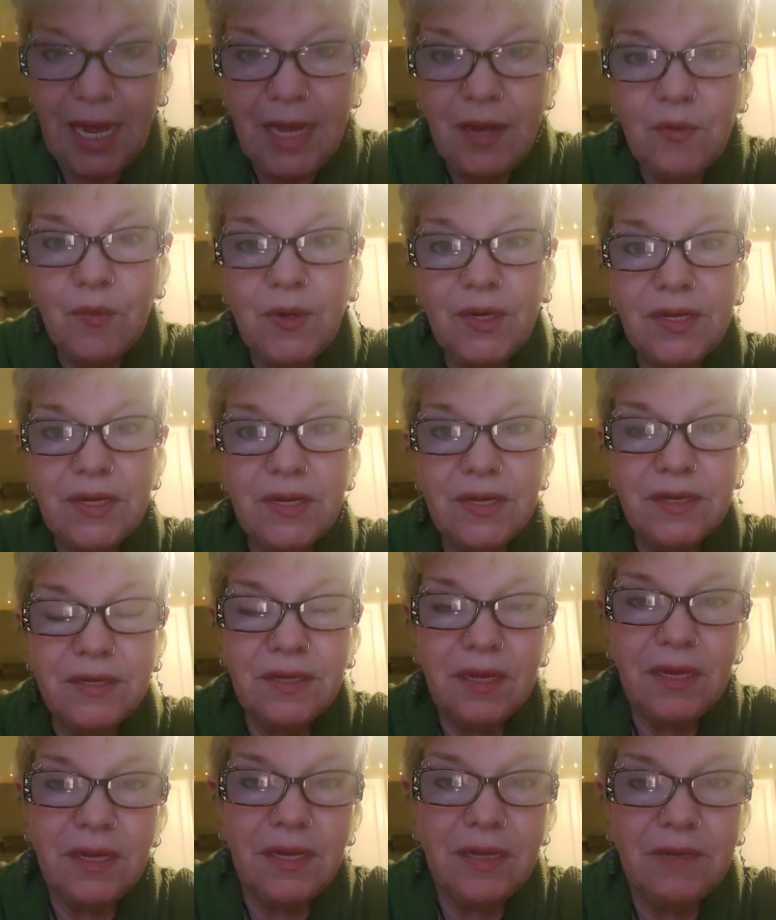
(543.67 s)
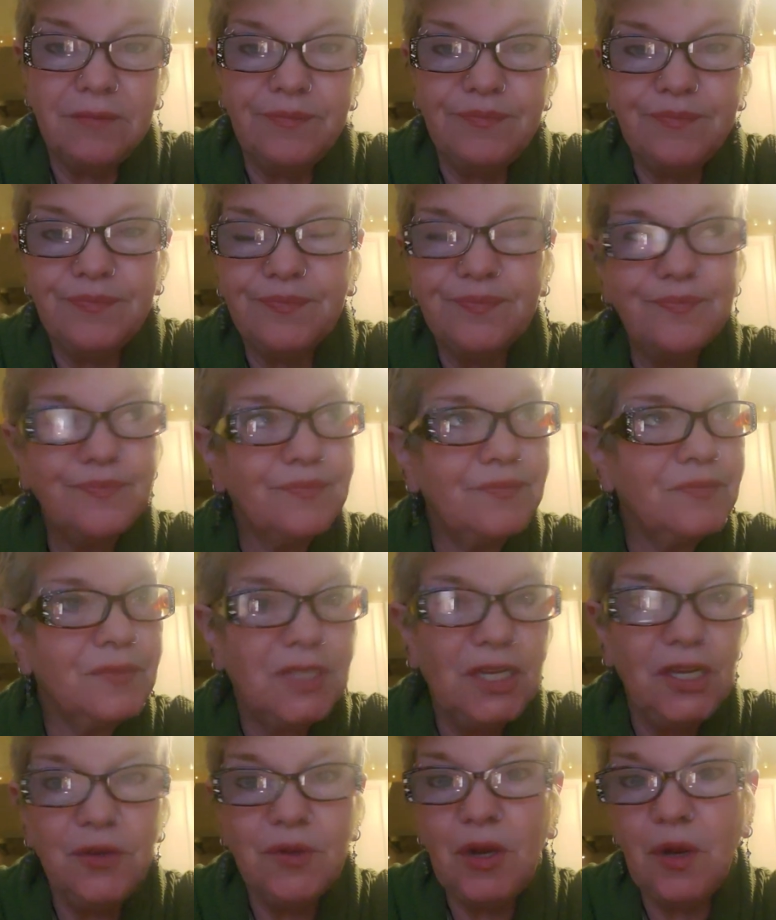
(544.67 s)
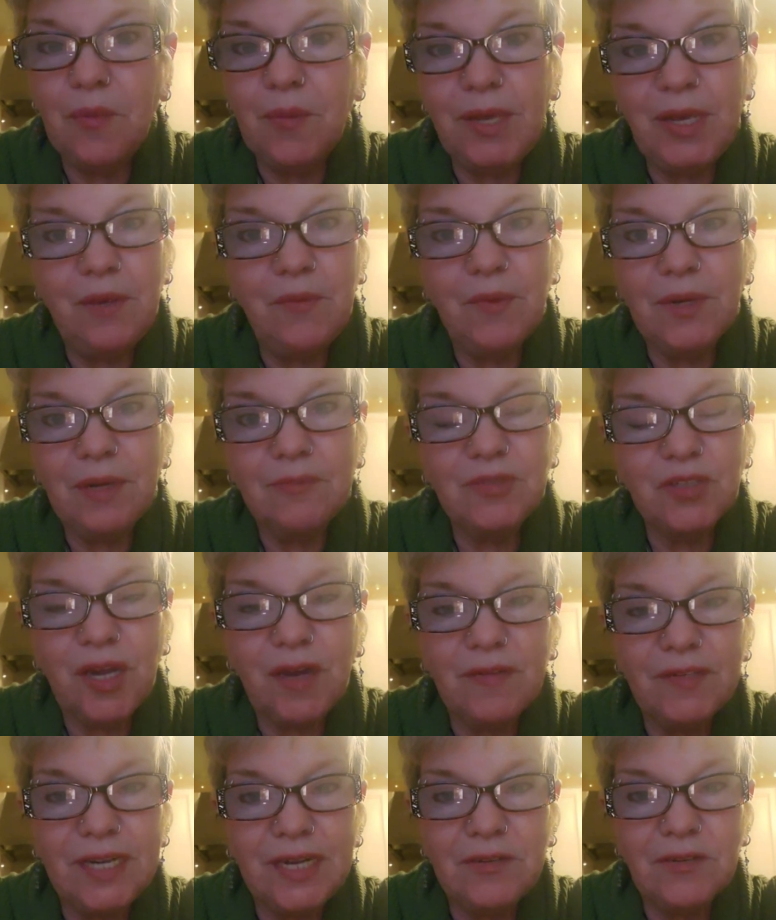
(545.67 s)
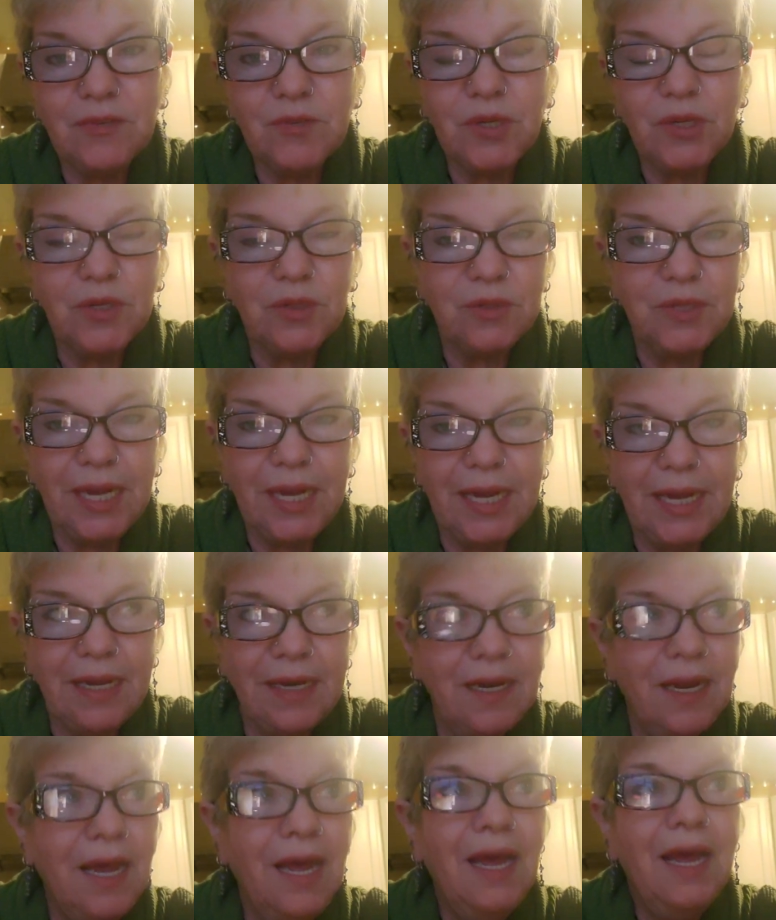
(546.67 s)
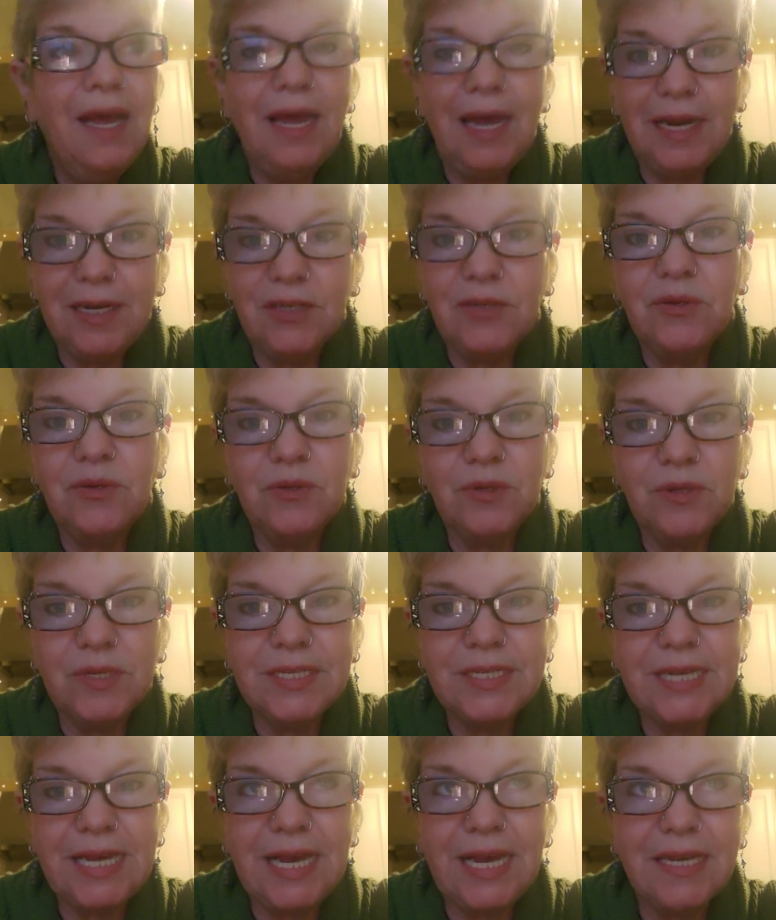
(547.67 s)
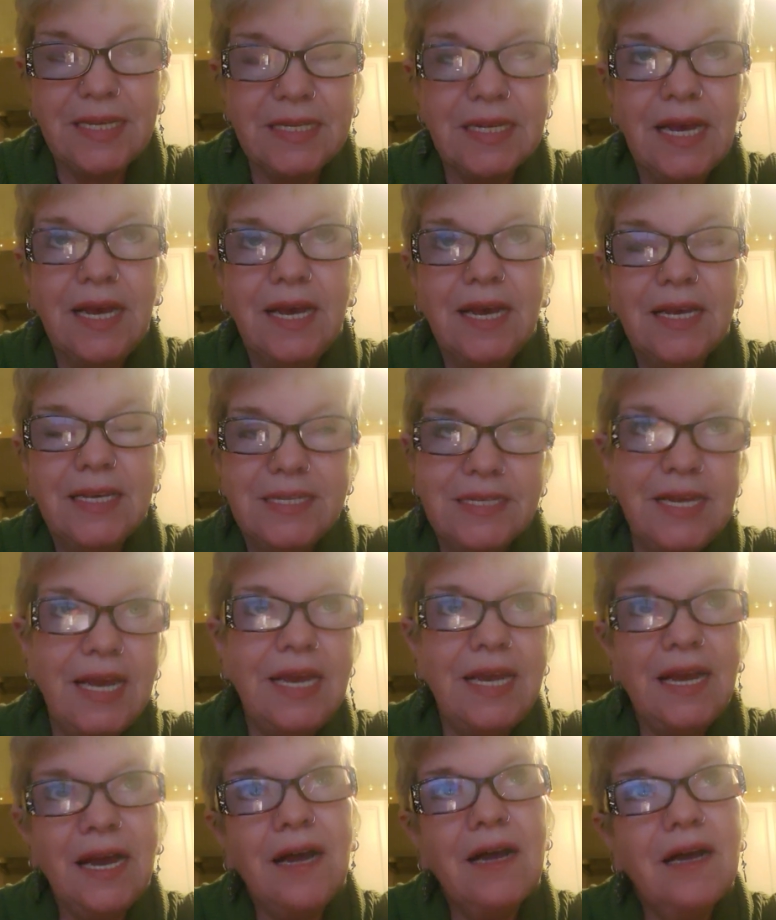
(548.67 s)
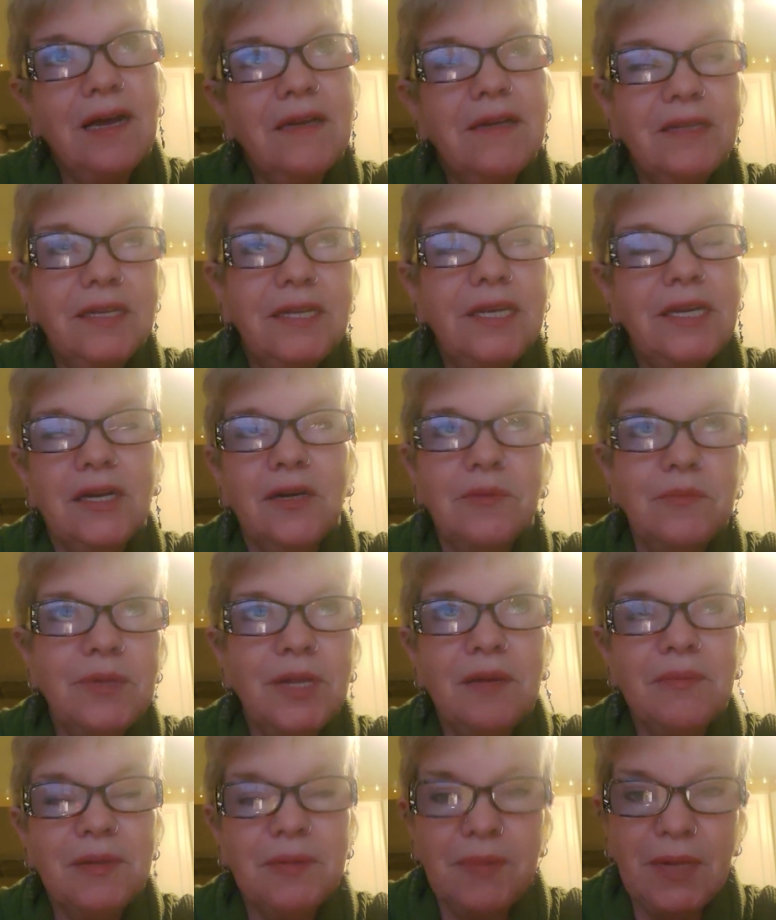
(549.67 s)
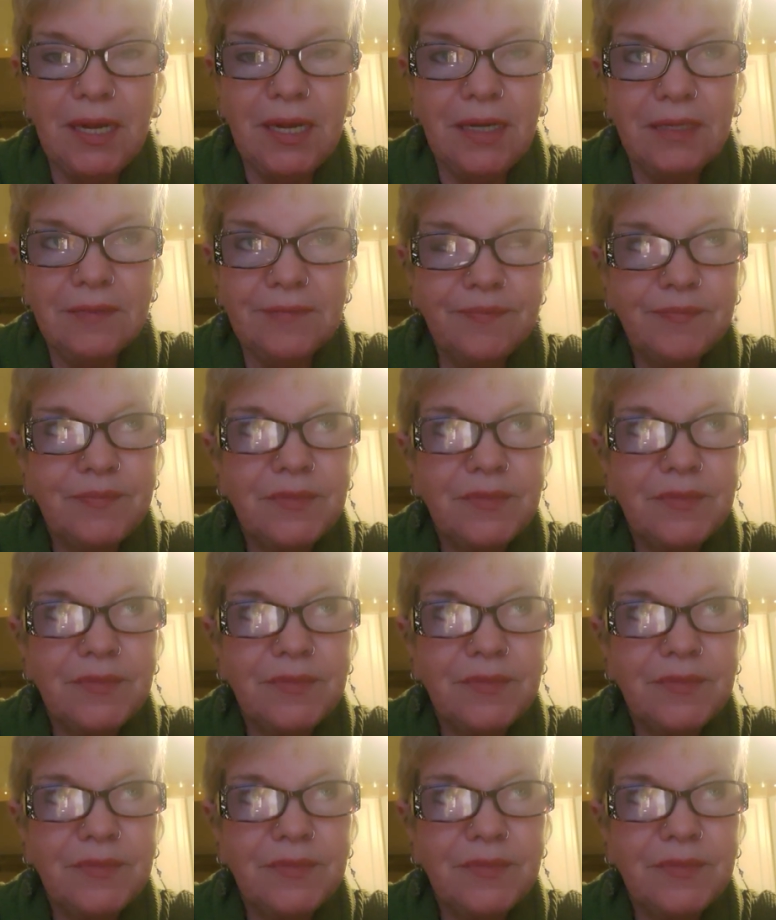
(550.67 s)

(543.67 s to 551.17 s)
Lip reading: I will, you know me, when I'm driving down the road and Google says, stay on, you know, blah, blah, blah,